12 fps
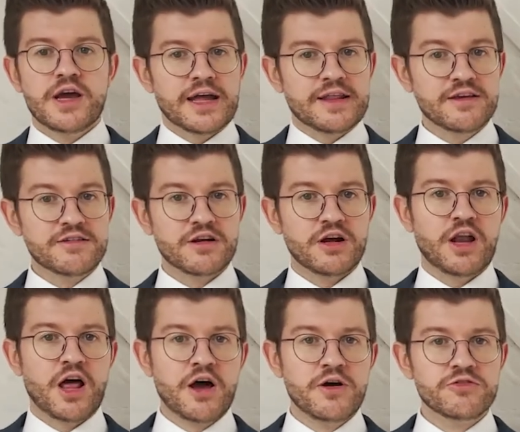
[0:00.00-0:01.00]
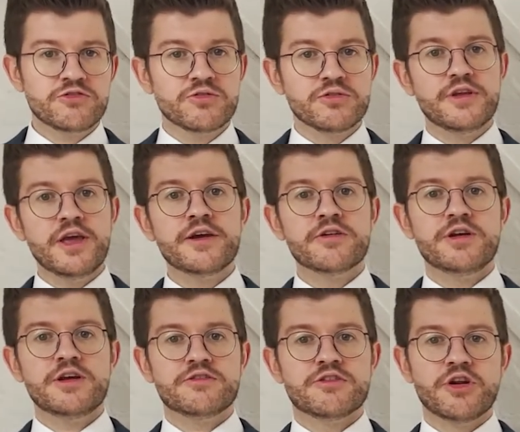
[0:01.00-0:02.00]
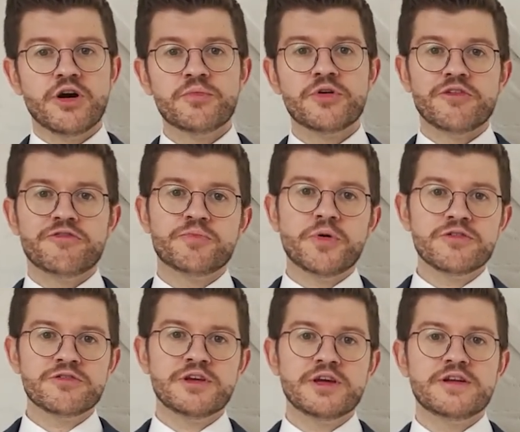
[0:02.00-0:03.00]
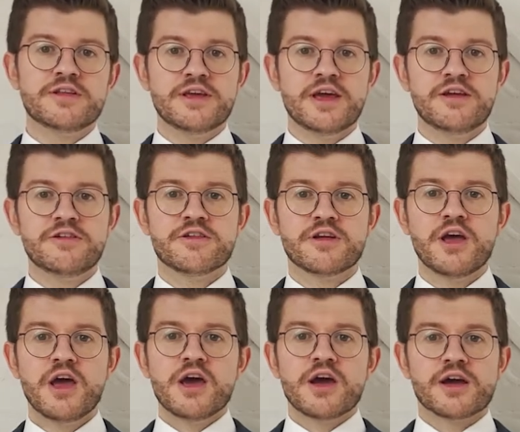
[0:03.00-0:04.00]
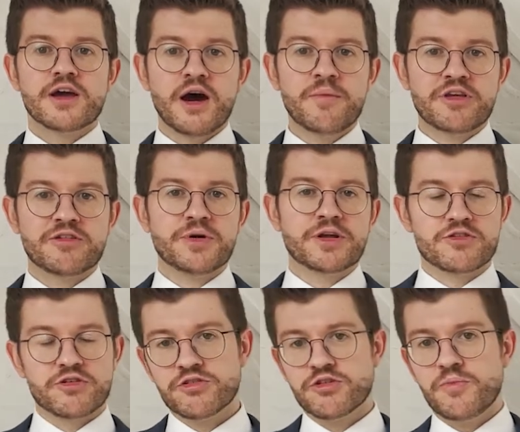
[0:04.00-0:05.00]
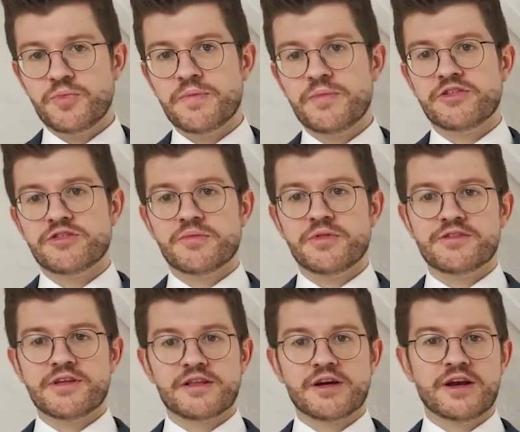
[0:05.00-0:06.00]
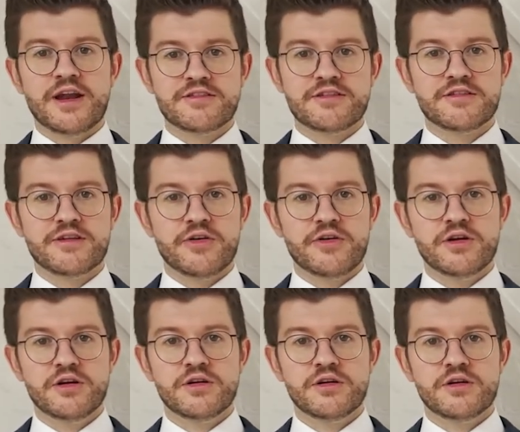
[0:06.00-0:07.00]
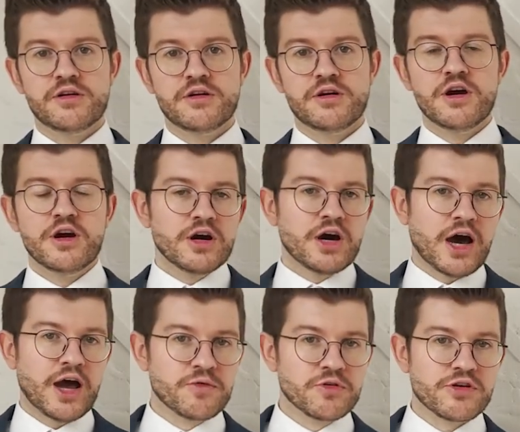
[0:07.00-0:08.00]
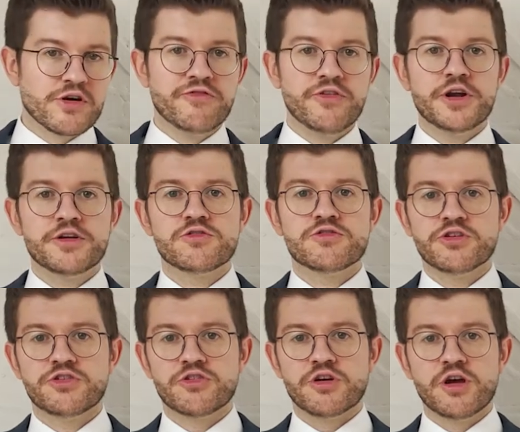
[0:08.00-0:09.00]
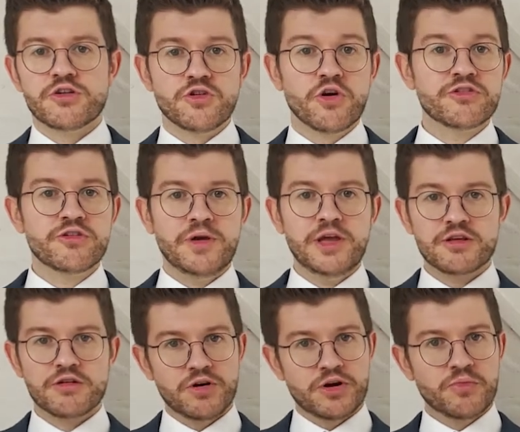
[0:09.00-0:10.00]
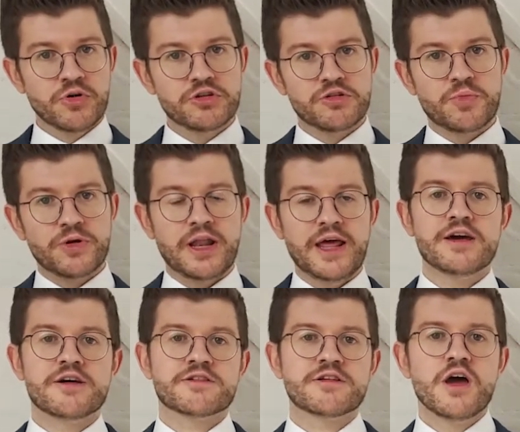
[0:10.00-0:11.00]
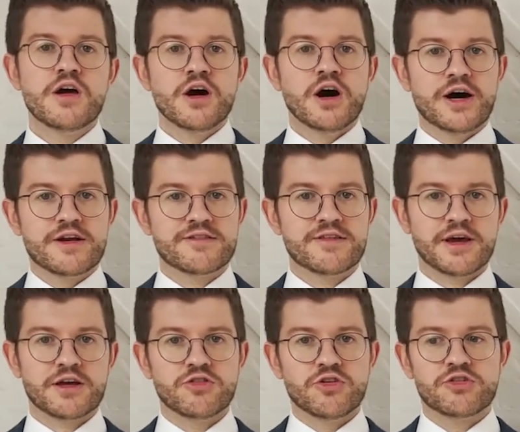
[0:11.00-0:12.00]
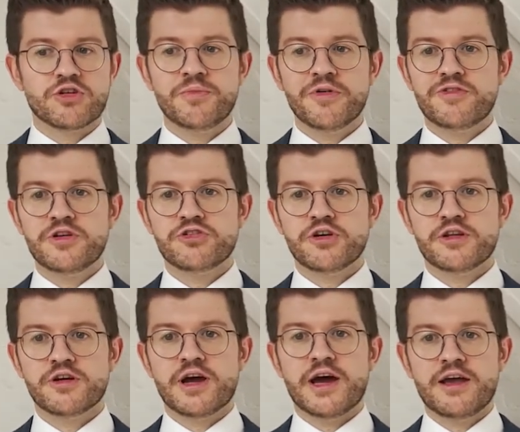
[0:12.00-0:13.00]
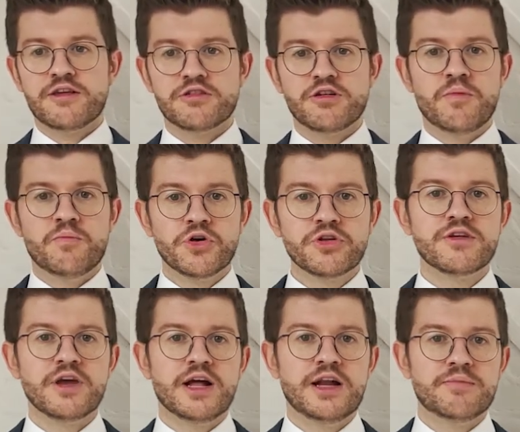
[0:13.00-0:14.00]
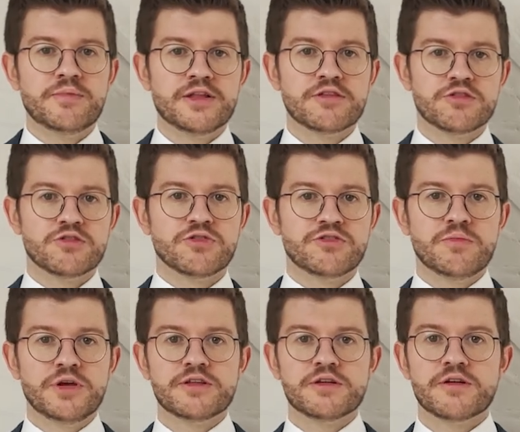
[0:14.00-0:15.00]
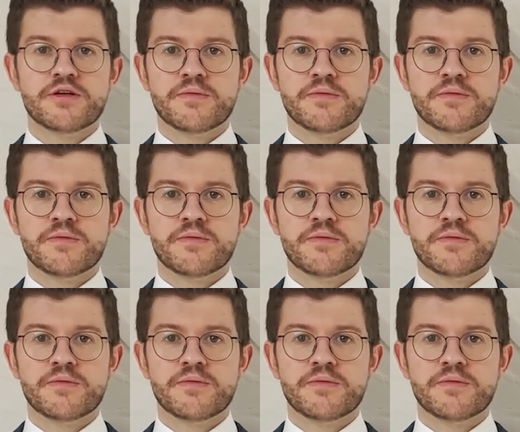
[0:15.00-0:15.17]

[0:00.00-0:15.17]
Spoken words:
and this allows to decrease the number of post-irradiation gamma spectroscopy measurements that are necessary. I would refer to such a dosimeter where multiple layers are stacked on top of each other as a multi-element dosimeter.